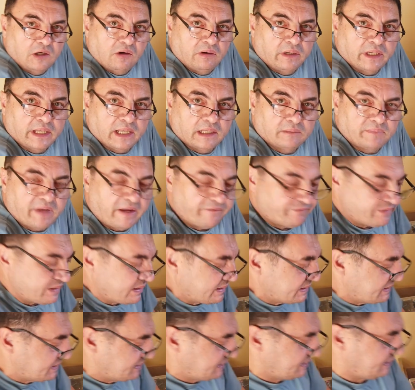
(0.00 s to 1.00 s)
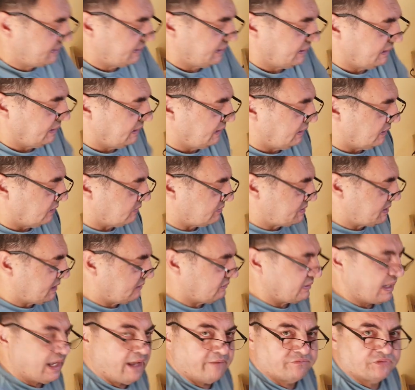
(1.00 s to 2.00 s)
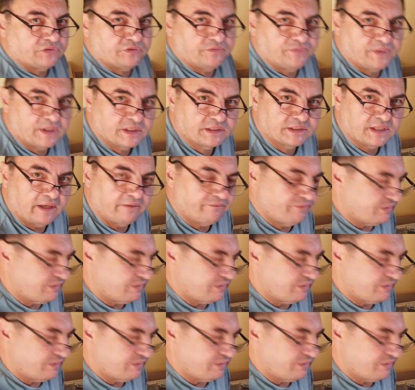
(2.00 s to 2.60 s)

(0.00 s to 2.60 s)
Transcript: Hello again, my friends. You see, we have to fix